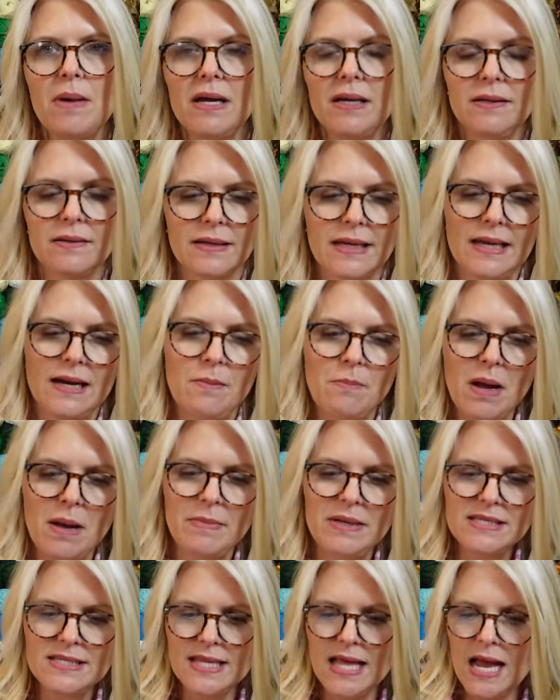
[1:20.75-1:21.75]
on, get on
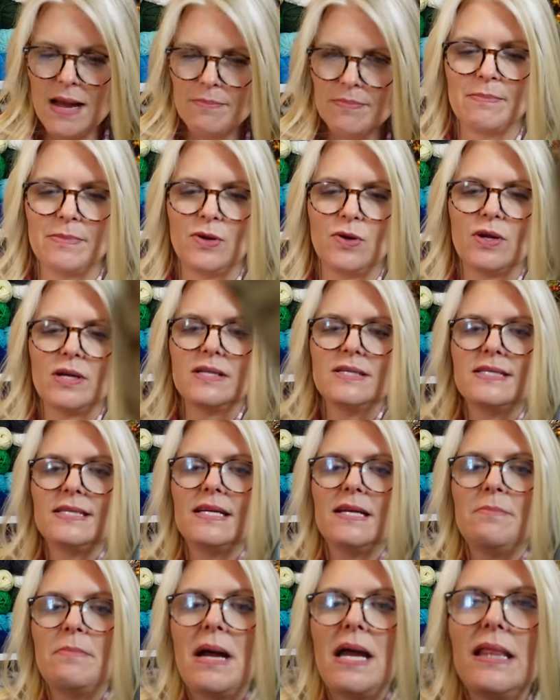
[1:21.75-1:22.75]
mommy's lap. You can
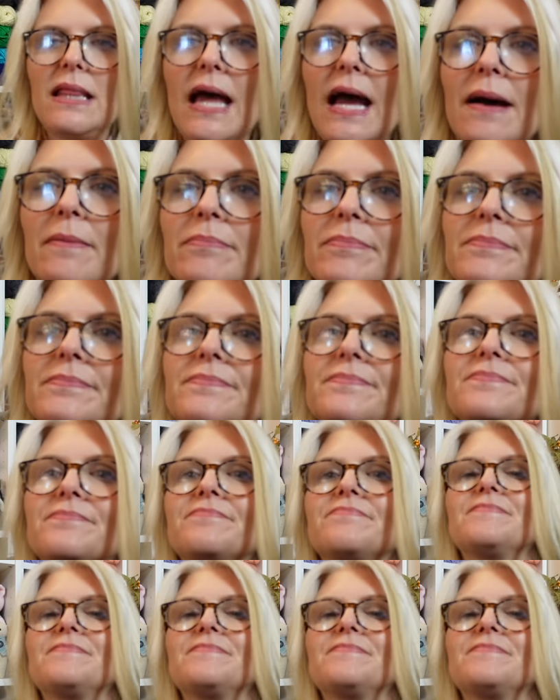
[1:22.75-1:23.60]
sit in my lap. Thank you.